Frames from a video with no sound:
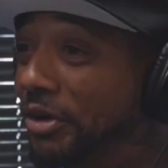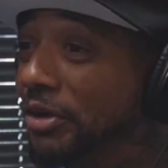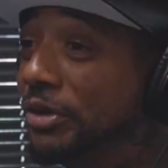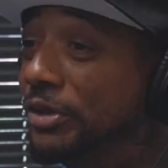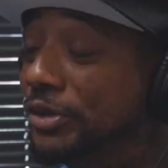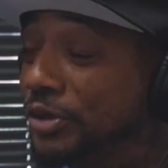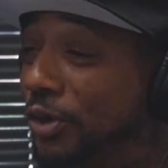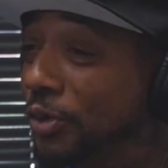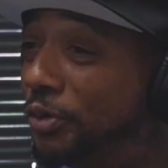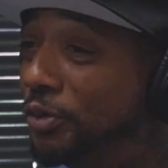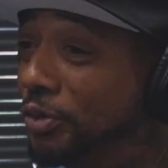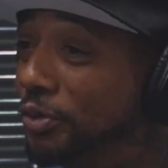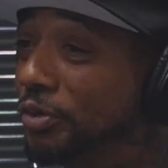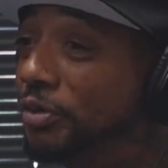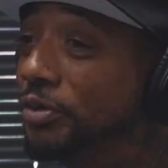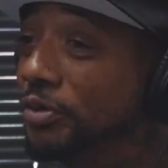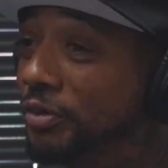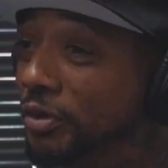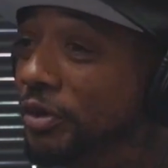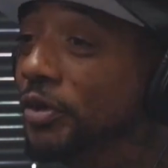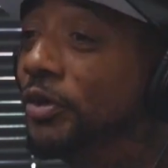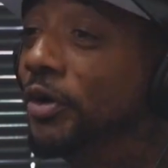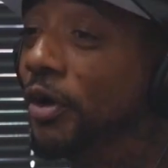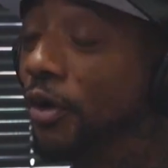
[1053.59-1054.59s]
So,
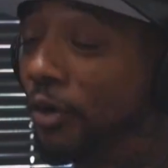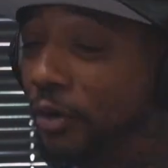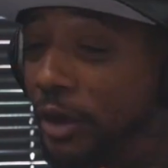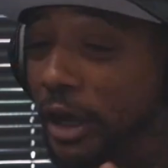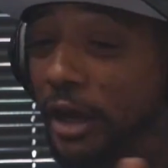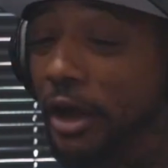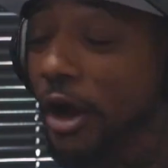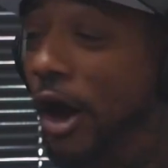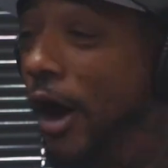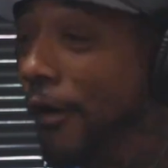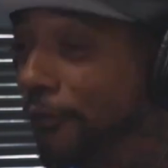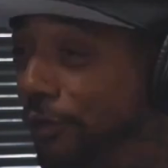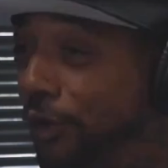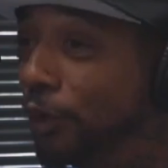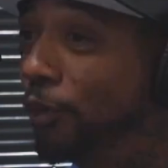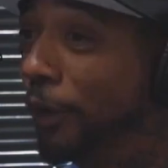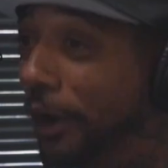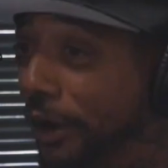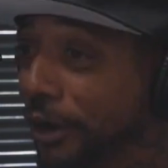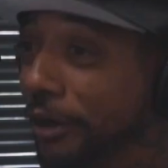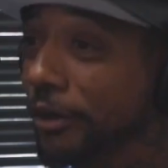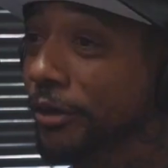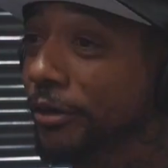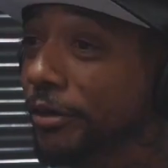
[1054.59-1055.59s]
okay, off the
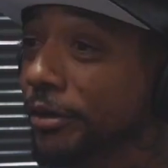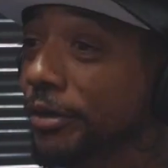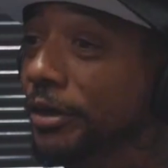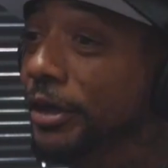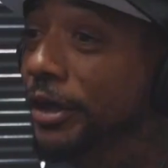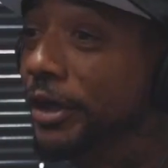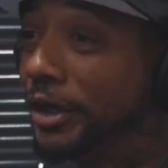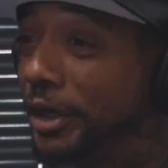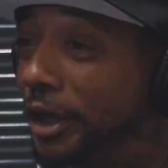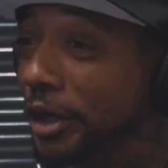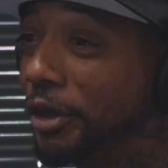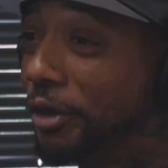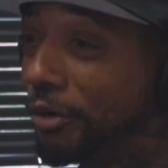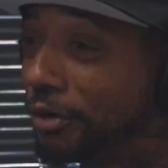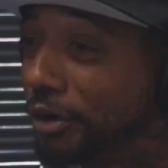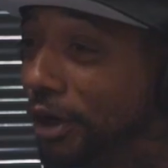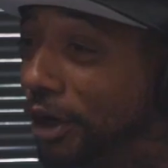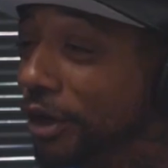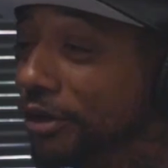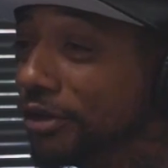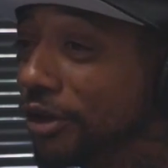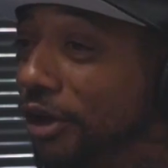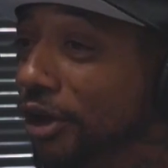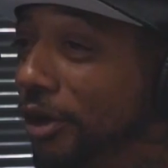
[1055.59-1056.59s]
record, can you tell
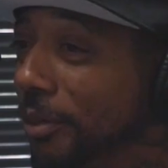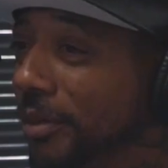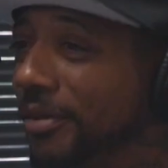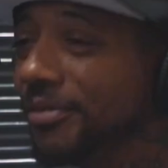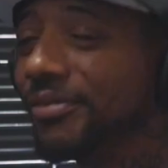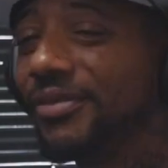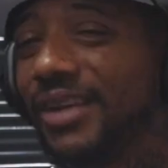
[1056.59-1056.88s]
us a little bit?